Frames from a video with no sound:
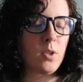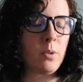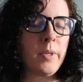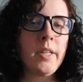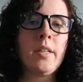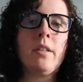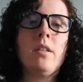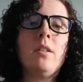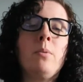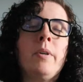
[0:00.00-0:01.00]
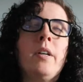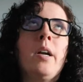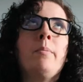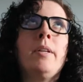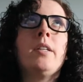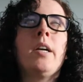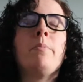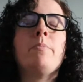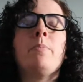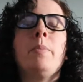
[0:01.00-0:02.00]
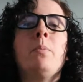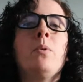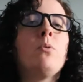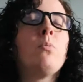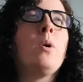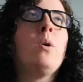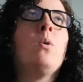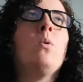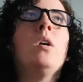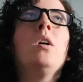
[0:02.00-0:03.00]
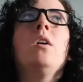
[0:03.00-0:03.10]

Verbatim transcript: So we can, no matter how many times people throw